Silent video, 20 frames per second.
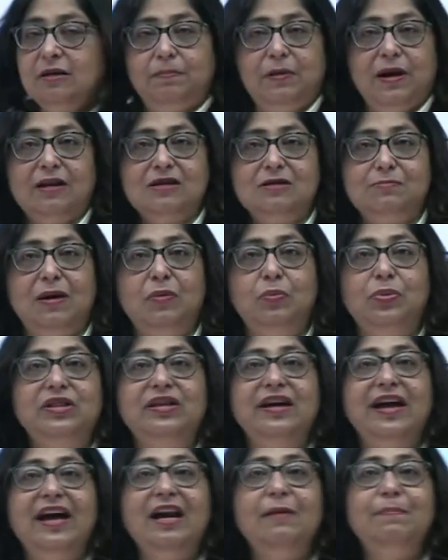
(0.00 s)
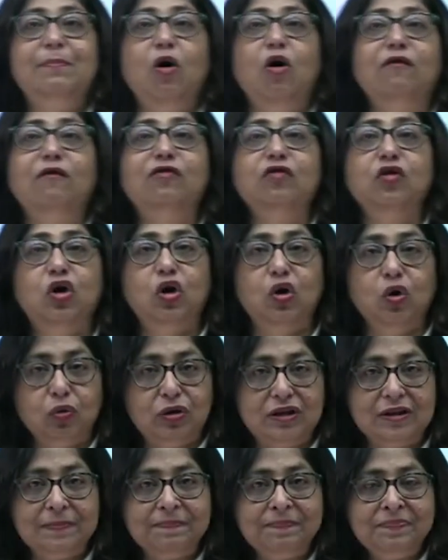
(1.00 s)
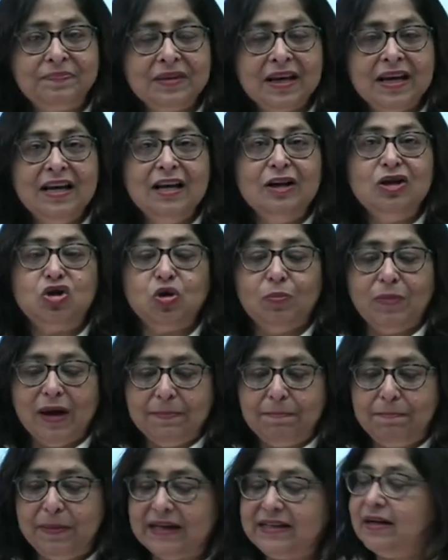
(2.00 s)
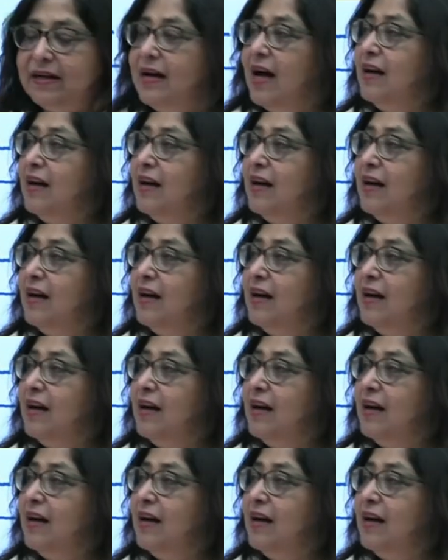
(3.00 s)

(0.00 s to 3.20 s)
the plasma with the help of GLUT. So my better